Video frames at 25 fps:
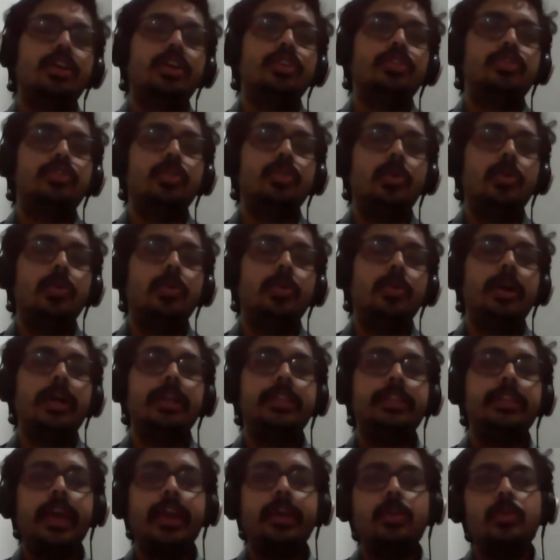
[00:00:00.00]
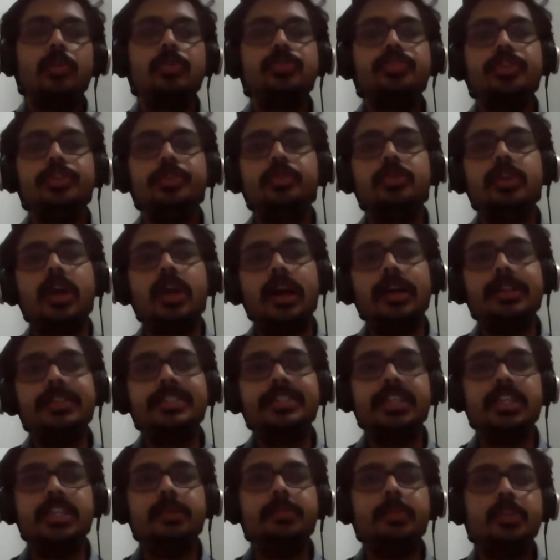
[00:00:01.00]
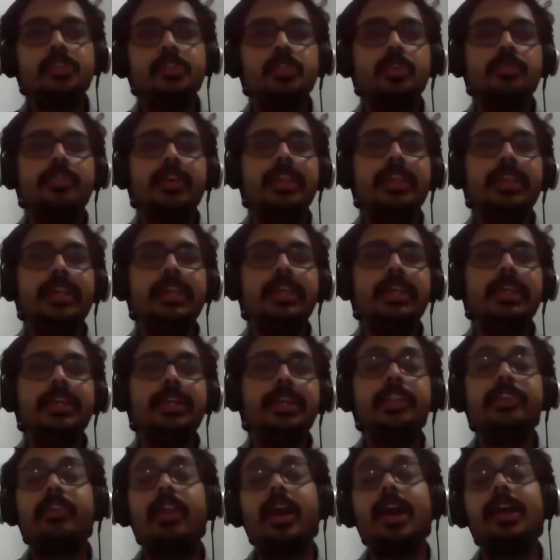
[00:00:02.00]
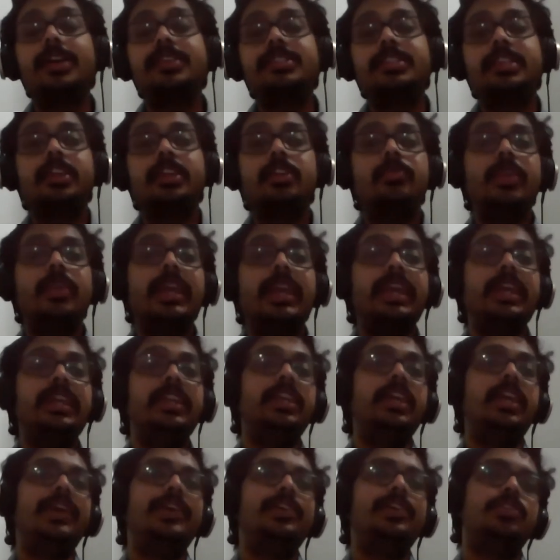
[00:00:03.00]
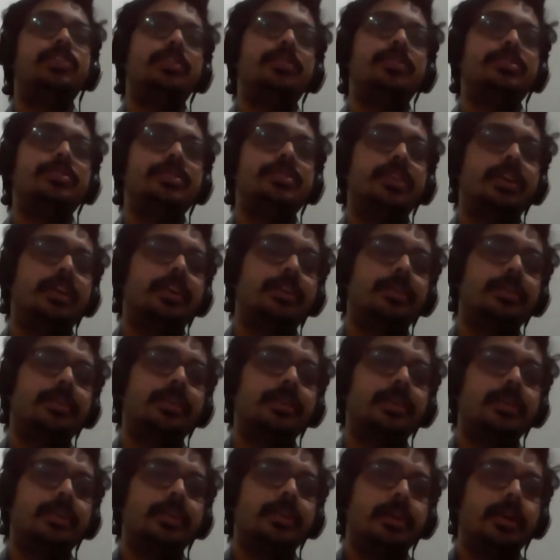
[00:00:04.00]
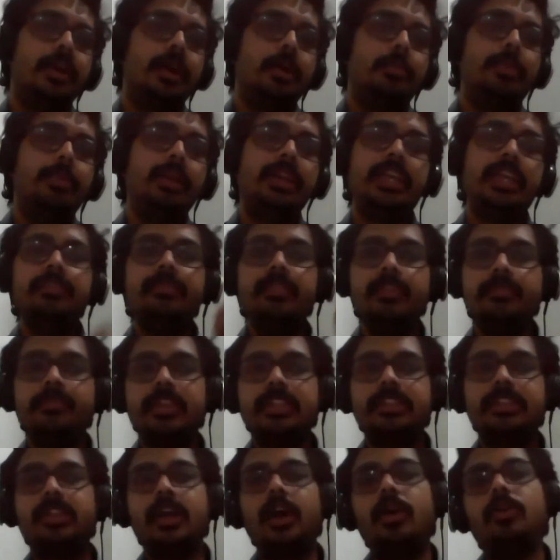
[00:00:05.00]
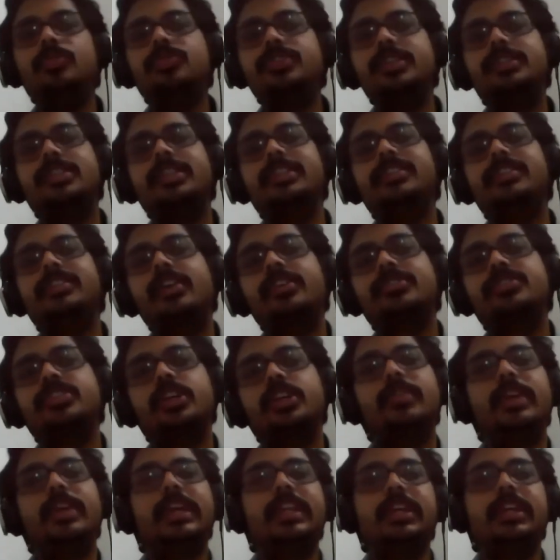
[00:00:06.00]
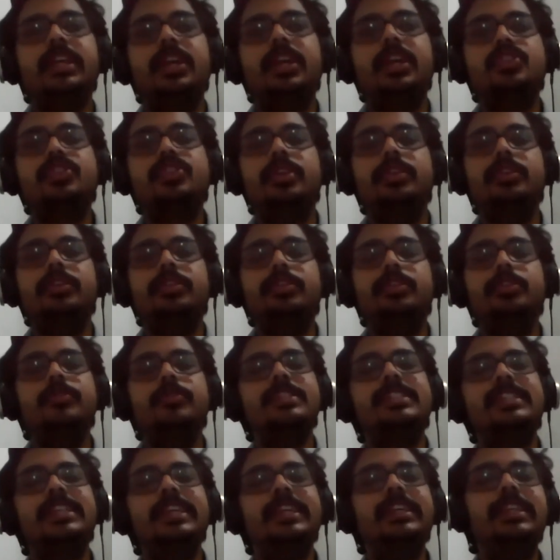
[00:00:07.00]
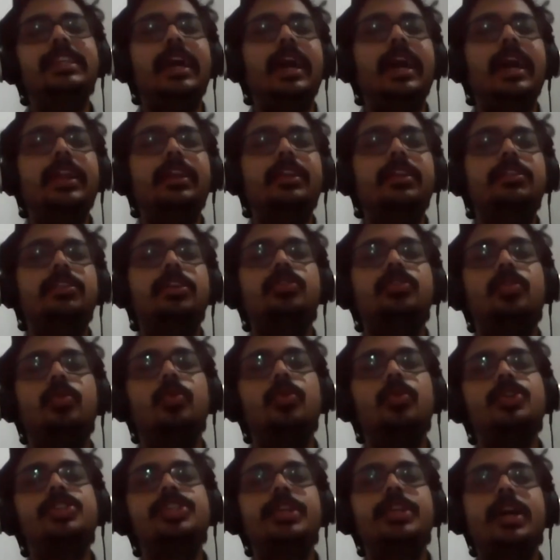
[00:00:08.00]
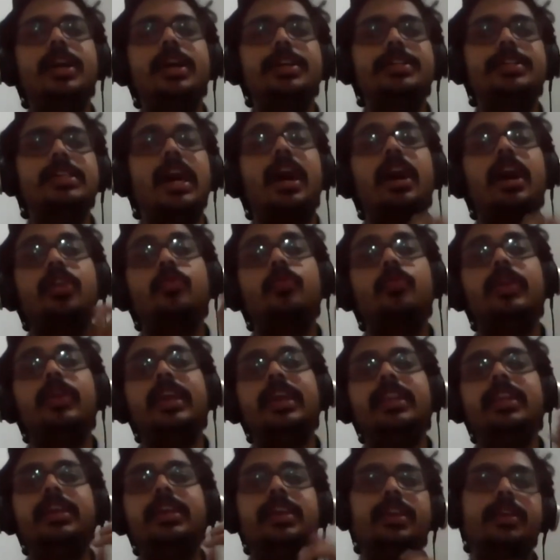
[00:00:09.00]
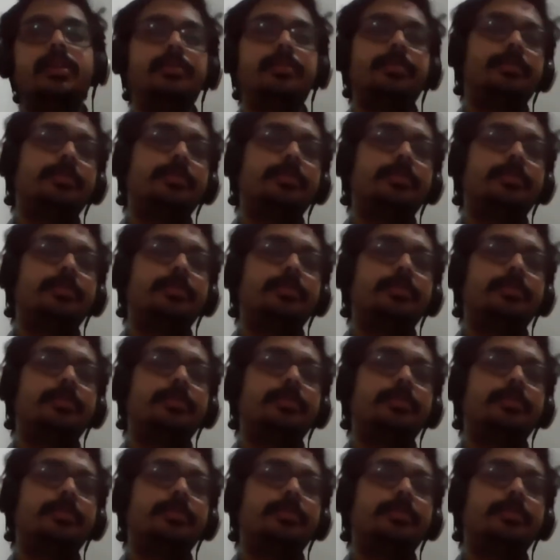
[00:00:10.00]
So there also you can't see much of any drastic variations there. But even without such a drastic variation, you will see that the doshas are varying.